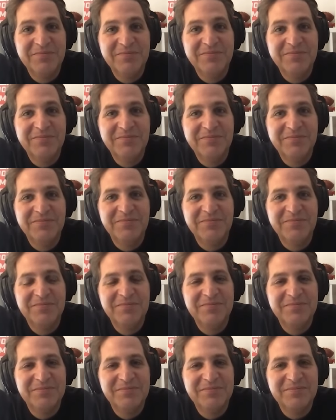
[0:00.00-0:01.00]

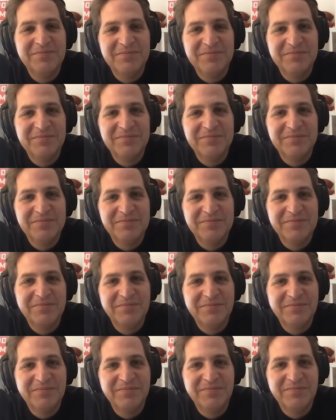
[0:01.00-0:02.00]

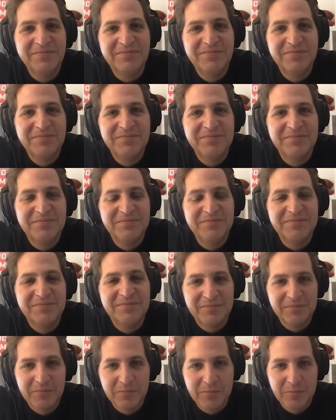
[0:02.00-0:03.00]

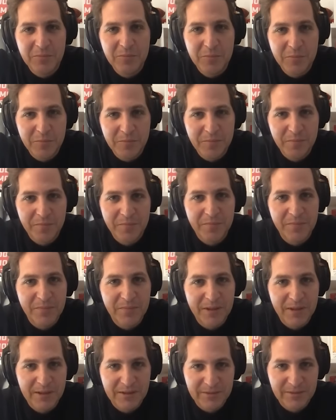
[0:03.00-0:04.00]

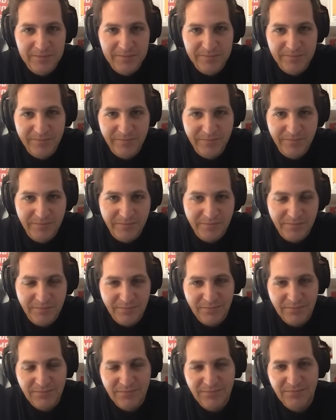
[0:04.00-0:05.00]

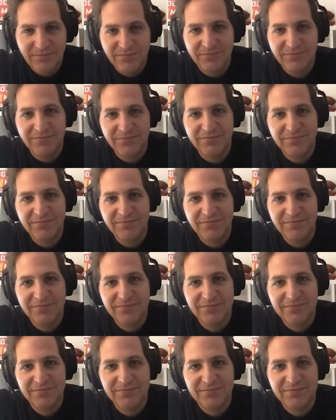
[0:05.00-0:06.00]

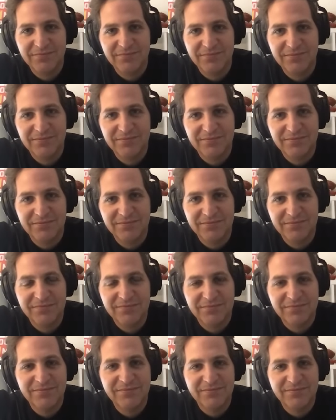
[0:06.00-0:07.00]

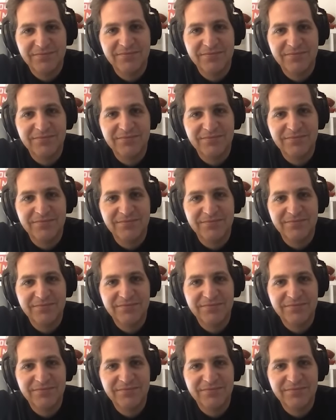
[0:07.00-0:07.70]
(not speaking)